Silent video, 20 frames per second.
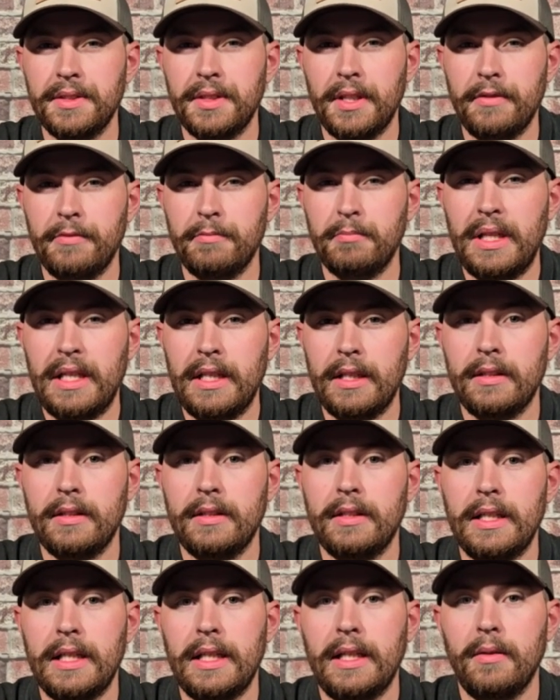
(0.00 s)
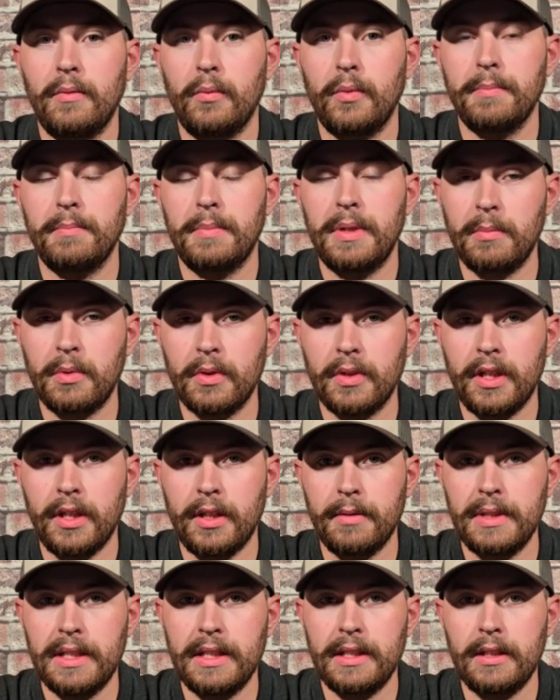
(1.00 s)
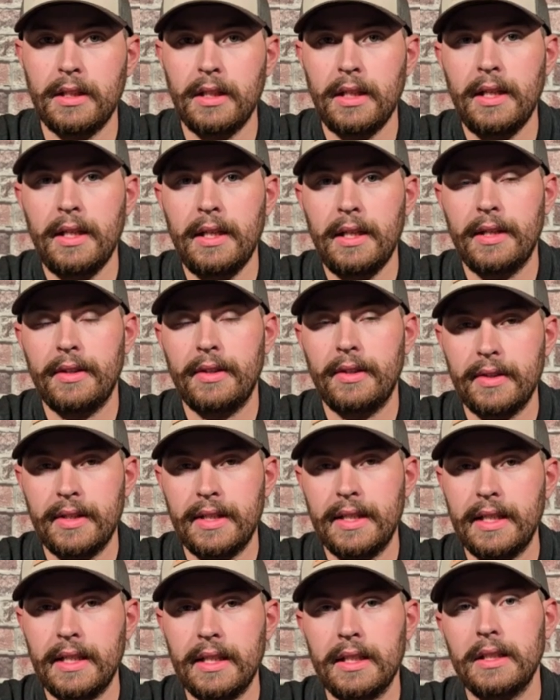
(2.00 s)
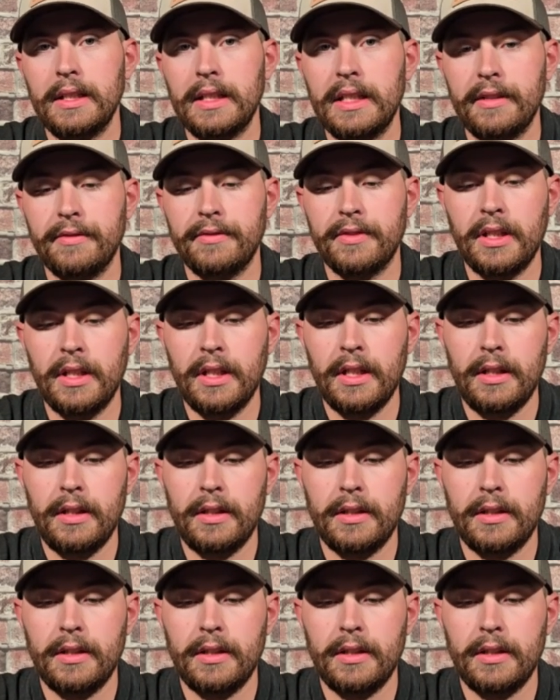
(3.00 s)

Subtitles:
safe bet that when people come in and they're getting a lift,